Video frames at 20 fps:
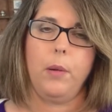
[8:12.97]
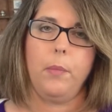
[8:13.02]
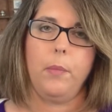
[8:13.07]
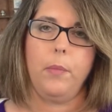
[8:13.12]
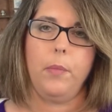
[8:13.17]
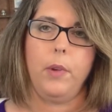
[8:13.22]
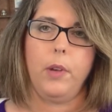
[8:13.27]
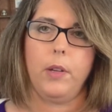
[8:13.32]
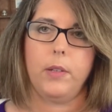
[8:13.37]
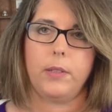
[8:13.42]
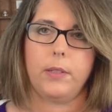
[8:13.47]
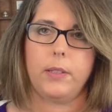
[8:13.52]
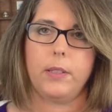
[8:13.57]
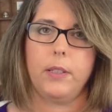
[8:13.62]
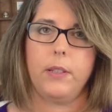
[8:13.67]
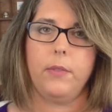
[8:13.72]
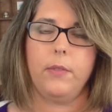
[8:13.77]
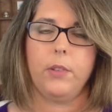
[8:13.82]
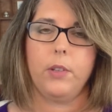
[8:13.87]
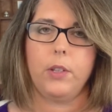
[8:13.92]
a
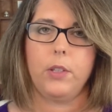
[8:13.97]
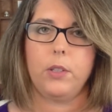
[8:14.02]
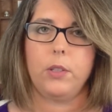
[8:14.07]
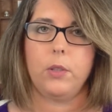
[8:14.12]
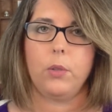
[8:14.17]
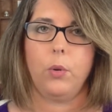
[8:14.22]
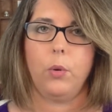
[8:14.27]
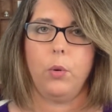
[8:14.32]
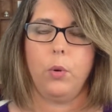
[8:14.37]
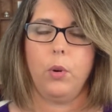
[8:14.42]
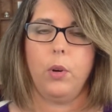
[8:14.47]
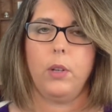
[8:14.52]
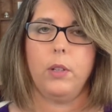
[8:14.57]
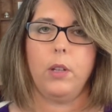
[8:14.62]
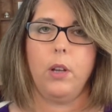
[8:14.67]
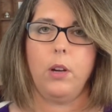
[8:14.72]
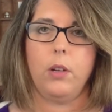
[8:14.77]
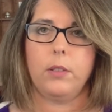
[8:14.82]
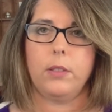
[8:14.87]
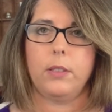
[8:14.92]
sleeveless or a
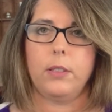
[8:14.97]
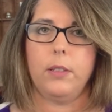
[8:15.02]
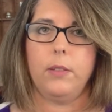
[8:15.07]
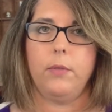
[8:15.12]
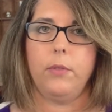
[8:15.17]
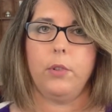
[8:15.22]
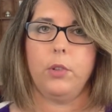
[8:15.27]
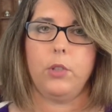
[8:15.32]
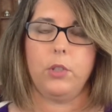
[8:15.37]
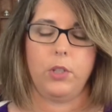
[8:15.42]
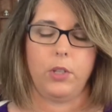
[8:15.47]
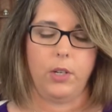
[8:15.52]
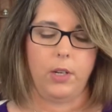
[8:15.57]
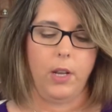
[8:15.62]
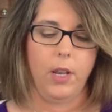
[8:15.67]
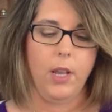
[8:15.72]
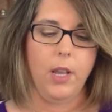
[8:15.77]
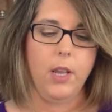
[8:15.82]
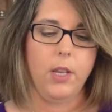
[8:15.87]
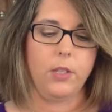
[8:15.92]
long sleeve version.
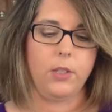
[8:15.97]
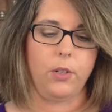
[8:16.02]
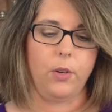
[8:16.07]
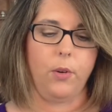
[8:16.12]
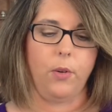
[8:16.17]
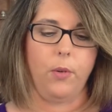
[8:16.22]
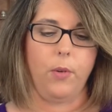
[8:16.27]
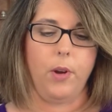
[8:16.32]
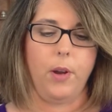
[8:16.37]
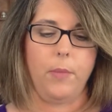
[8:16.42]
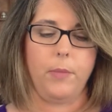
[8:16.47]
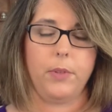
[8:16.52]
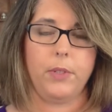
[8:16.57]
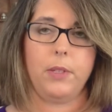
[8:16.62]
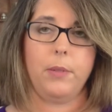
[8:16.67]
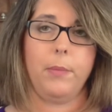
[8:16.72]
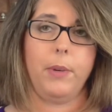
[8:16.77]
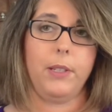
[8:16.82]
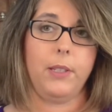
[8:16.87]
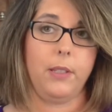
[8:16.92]
So
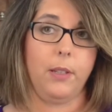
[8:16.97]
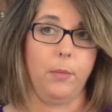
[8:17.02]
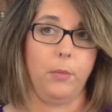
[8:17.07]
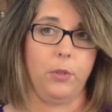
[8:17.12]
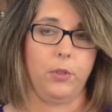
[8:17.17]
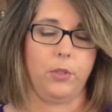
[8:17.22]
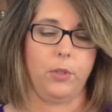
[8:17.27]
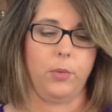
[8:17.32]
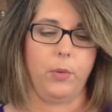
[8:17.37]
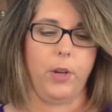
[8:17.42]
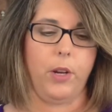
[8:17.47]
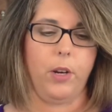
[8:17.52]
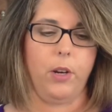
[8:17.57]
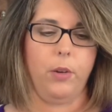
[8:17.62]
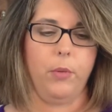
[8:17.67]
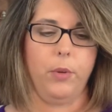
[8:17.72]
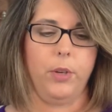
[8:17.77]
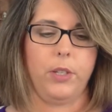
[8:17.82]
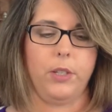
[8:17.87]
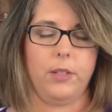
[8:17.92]
this is my summer
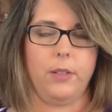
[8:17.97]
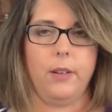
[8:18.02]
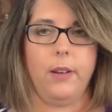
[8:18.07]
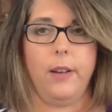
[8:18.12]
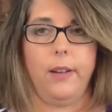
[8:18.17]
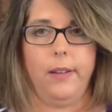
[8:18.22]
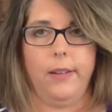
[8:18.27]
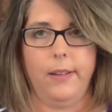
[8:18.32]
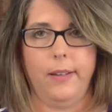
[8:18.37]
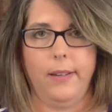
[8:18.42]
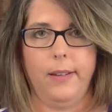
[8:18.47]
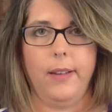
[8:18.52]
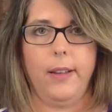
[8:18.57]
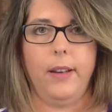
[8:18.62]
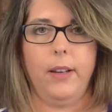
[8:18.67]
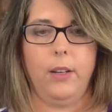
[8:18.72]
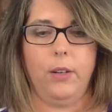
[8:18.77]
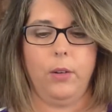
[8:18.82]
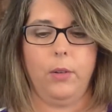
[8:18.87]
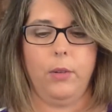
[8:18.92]
sweater, which
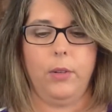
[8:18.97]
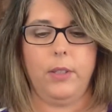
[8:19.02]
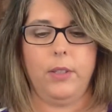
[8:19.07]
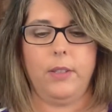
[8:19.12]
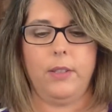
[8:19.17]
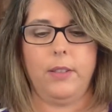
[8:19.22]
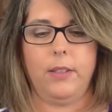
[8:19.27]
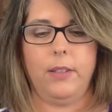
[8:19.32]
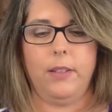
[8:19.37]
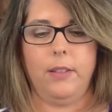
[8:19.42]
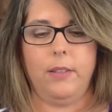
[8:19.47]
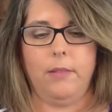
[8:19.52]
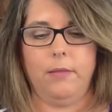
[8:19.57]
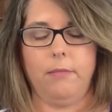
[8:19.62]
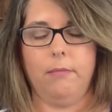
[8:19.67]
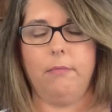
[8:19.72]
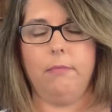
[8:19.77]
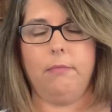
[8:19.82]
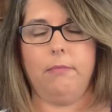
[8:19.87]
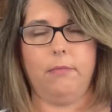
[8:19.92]
I know it's
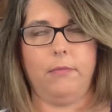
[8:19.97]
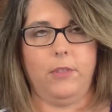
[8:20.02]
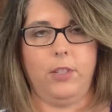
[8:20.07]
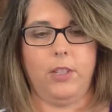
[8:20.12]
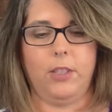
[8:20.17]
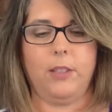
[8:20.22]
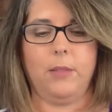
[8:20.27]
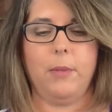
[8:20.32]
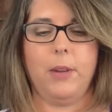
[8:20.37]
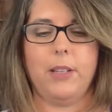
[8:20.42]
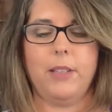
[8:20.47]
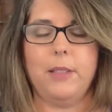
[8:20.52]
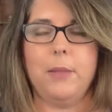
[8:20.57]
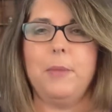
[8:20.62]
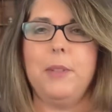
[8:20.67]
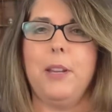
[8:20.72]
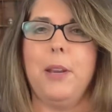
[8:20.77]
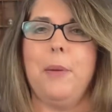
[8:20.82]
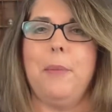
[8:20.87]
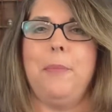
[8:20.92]
just about
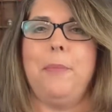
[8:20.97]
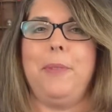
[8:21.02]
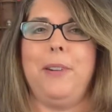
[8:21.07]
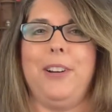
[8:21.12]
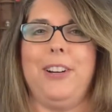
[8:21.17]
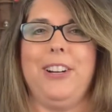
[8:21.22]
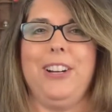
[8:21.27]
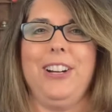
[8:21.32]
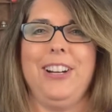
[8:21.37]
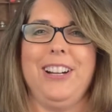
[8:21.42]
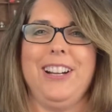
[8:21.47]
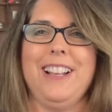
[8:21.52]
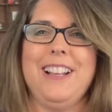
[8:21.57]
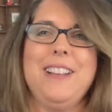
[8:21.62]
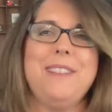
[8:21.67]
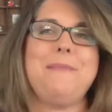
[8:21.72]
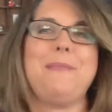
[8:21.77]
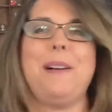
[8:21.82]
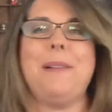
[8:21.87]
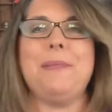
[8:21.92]
September,
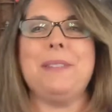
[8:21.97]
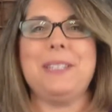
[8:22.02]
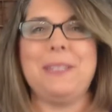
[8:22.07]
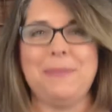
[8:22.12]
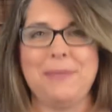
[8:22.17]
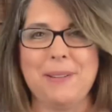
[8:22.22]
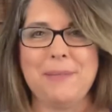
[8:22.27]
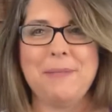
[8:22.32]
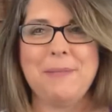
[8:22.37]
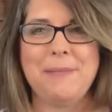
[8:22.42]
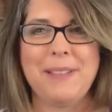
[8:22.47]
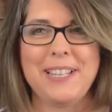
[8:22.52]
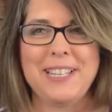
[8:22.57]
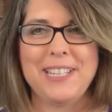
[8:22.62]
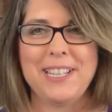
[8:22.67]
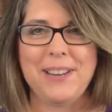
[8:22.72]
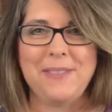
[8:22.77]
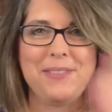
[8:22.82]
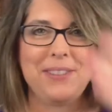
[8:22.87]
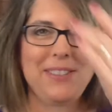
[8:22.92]
probably September by
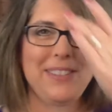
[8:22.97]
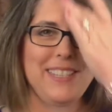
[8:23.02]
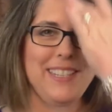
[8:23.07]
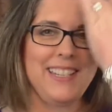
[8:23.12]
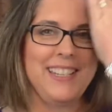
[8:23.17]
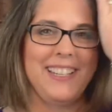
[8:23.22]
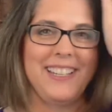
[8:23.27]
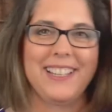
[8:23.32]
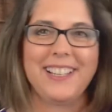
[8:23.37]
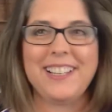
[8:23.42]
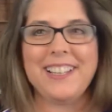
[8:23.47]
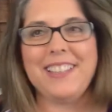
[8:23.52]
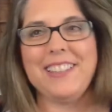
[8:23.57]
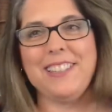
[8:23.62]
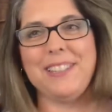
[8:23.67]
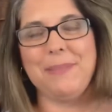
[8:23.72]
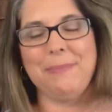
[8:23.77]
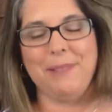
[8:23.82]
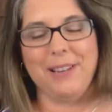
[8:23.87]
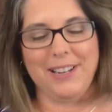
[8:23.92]
the time you see
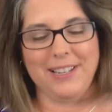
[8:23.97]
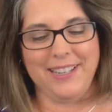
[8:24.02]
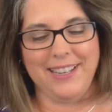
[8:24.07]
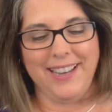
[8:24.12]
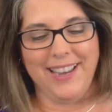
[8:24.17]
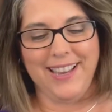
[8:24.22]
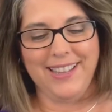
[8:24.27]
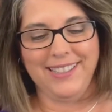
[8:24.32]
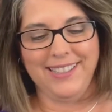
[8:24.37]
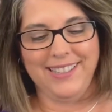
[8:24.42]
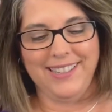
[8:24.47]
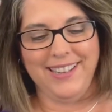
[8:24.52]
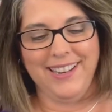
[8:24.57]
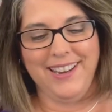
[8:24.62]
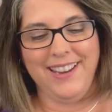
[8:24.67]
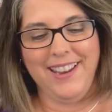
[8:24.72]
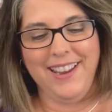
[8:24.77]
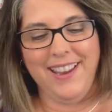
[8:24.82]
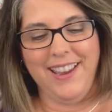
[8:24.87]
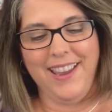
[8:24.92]
this podcast.
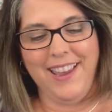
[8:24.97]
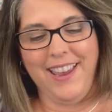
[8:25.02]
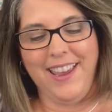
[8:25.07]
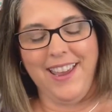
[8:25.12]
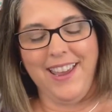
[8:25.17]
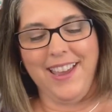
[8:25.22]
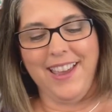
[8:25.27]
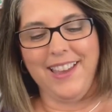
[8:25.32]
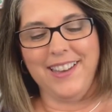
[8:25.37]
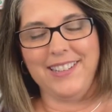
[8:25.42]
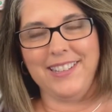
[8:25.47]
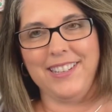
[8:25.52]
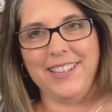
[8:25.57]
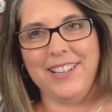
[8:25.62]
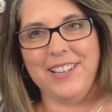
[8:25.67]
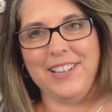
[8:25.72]
And